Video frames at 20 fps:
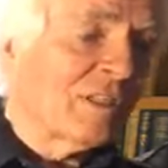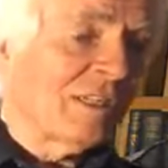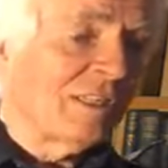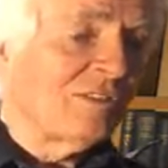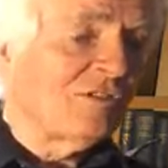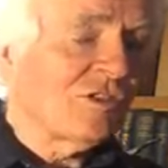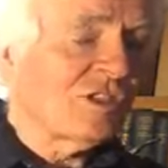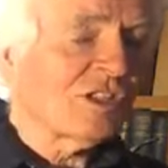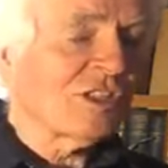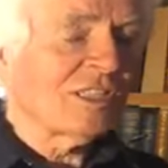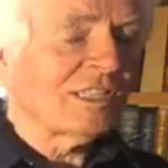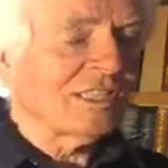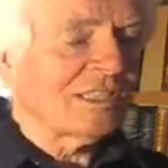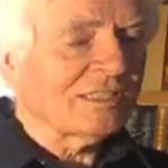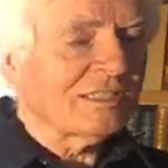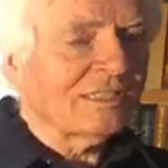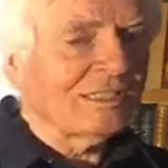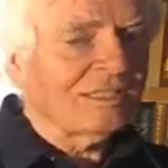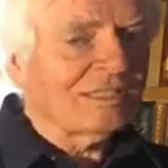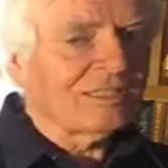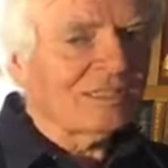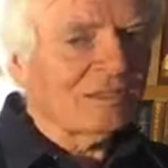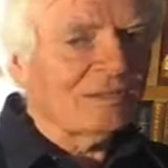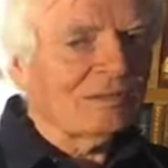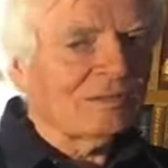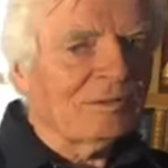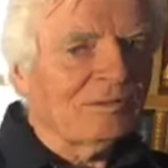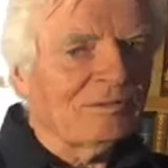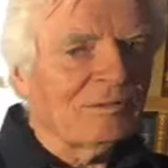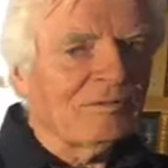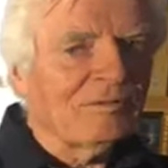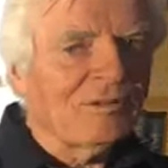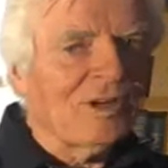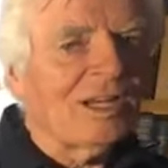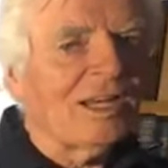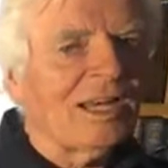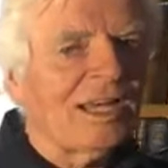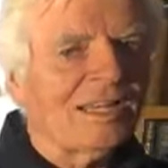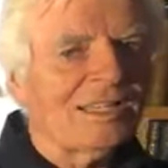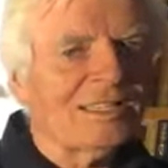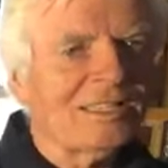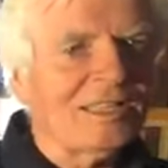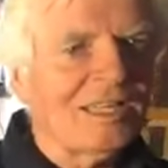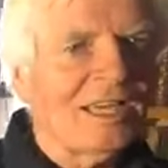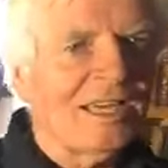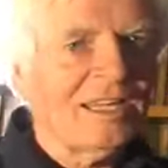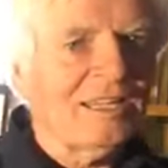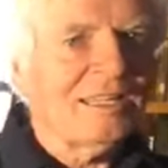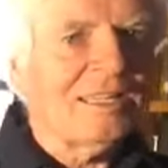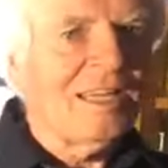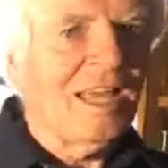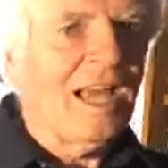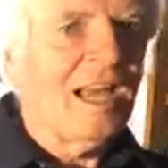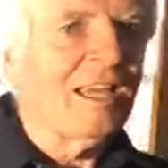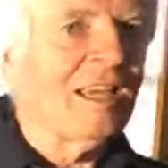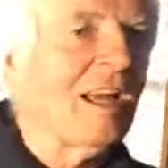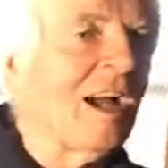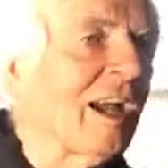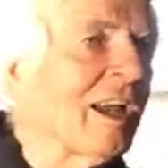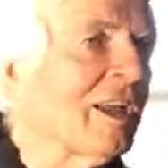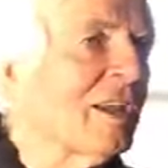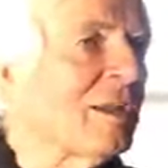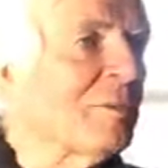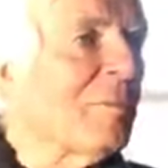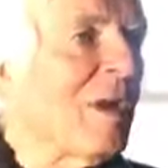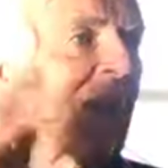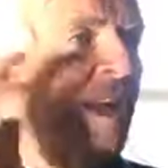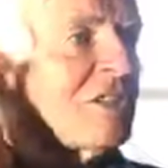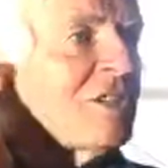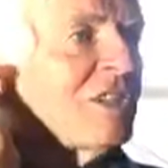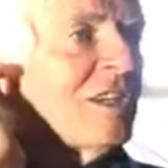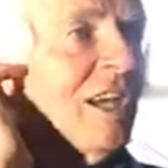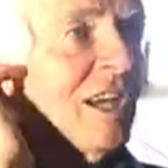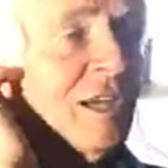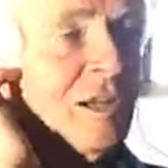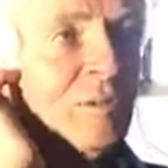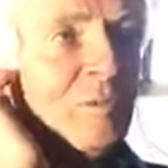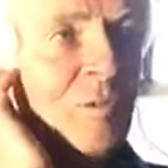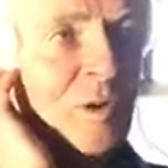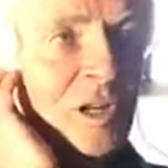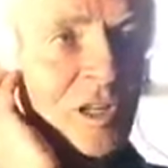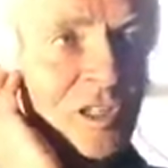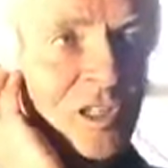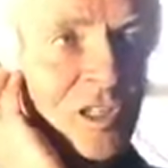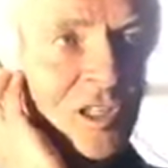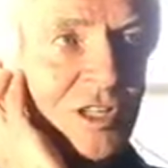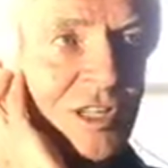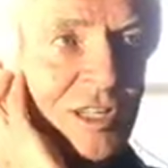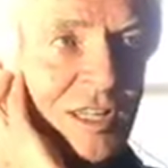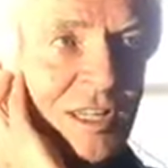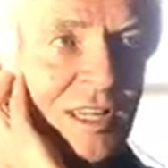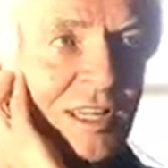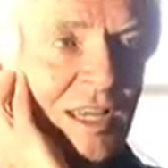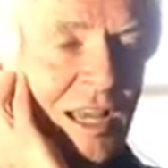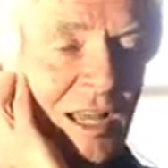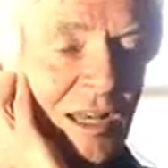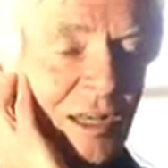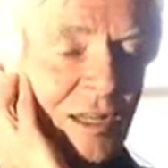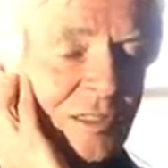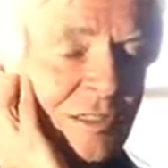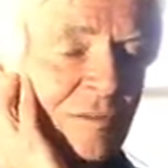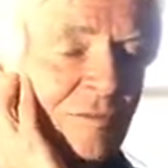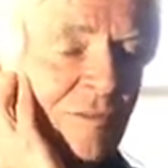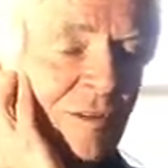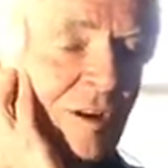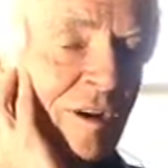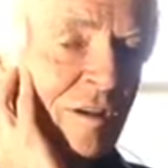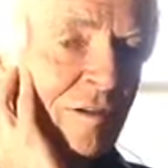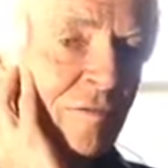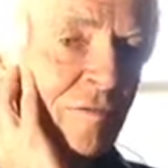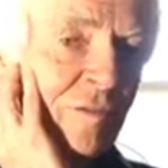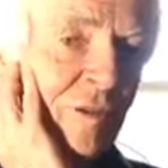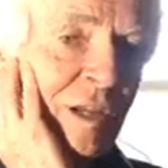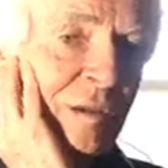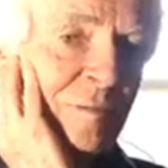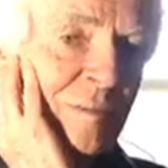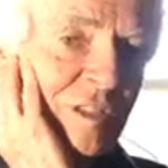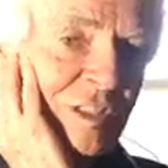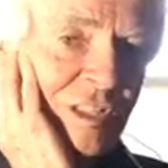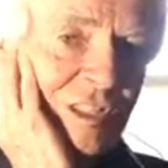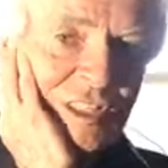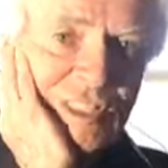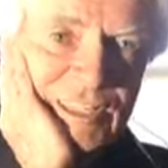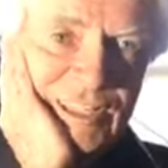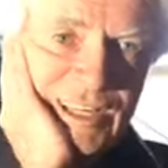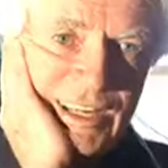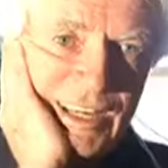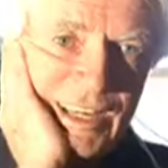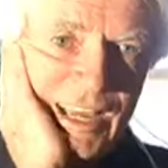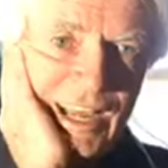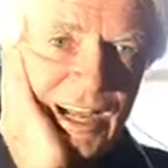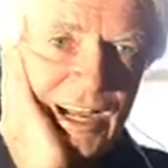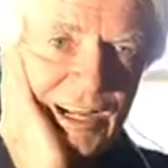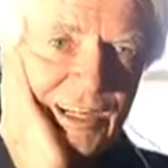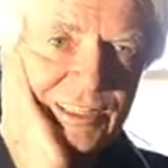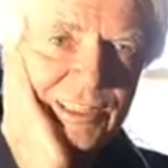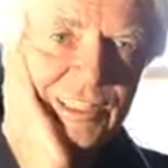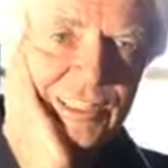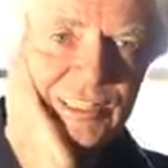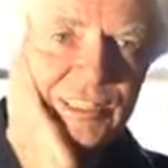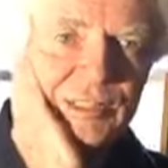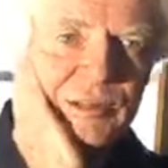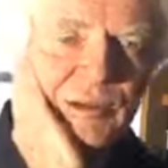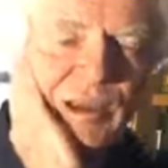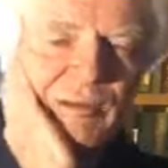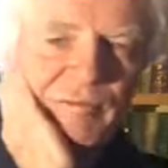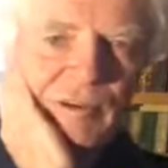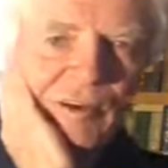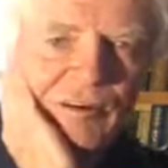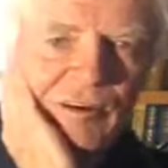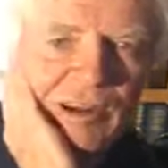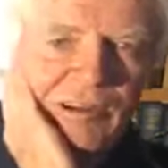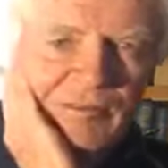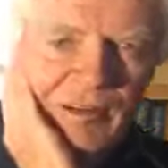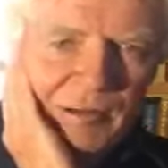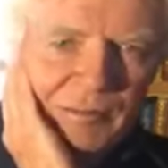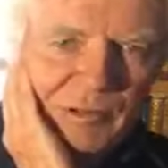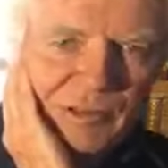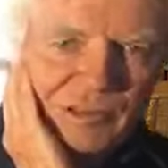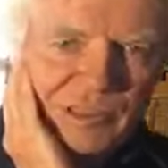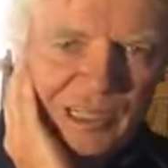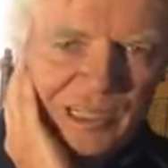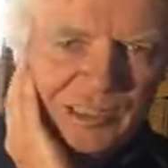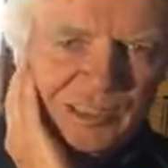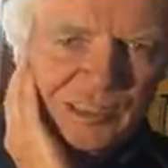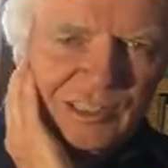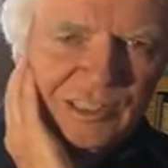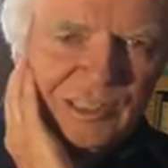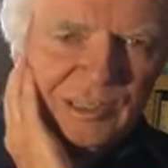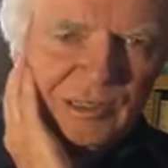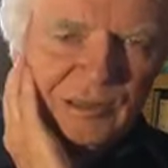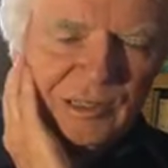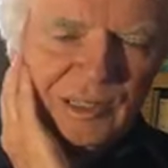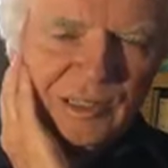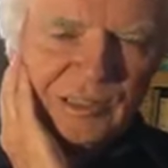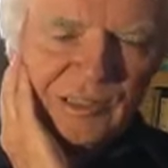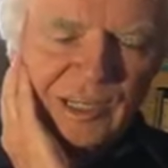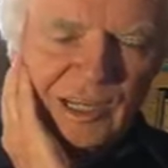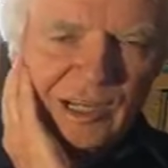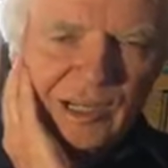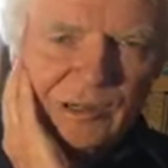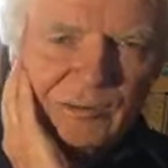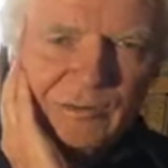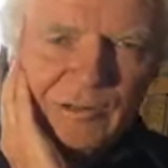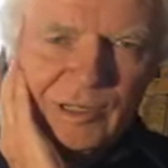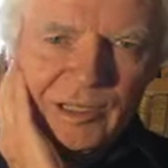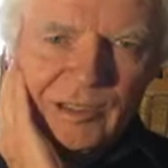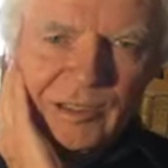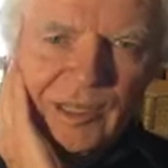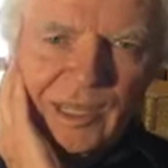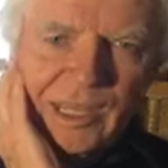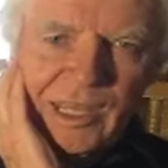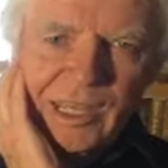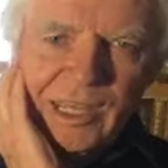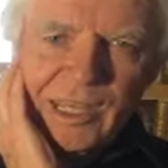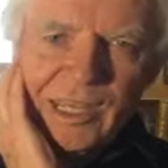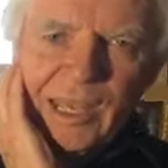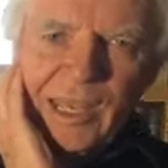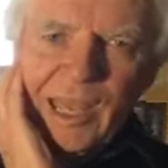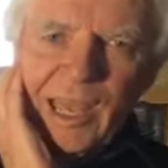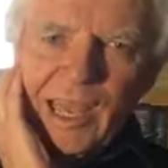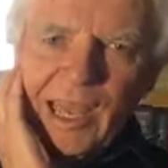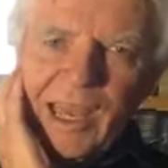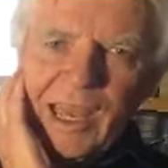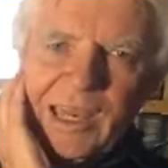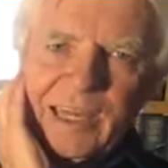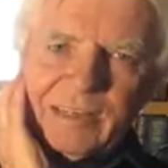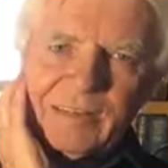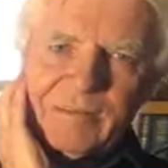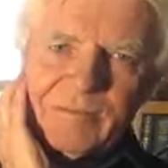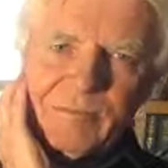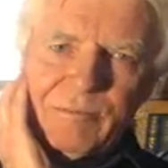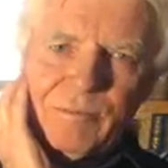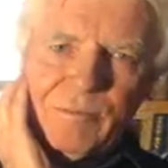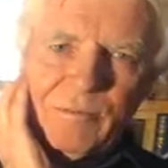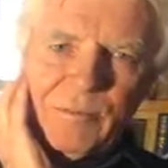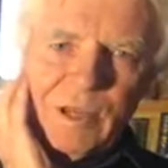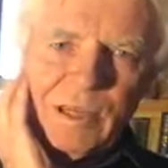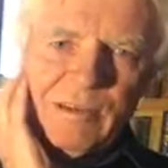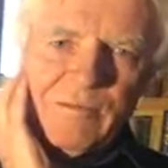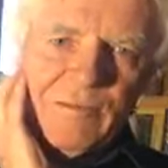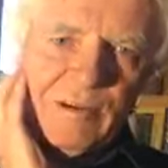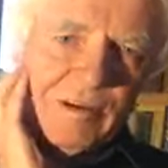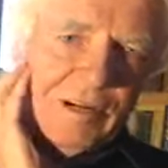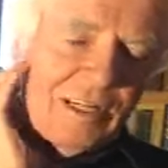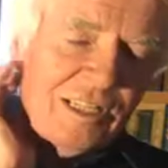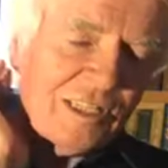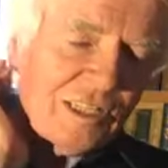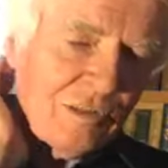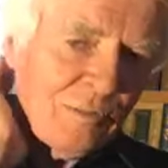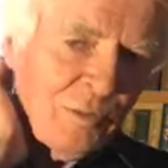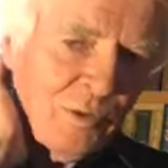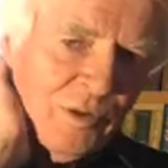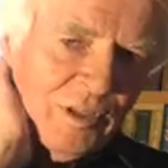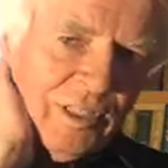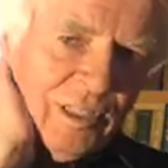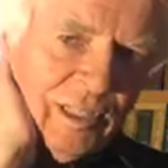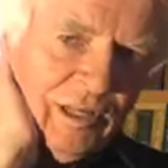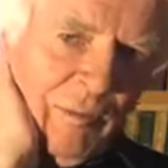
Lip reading: interesting to realise that. I could imagine I could watch a lot of very famous artists who have a great reputation in the art world and be very disappointed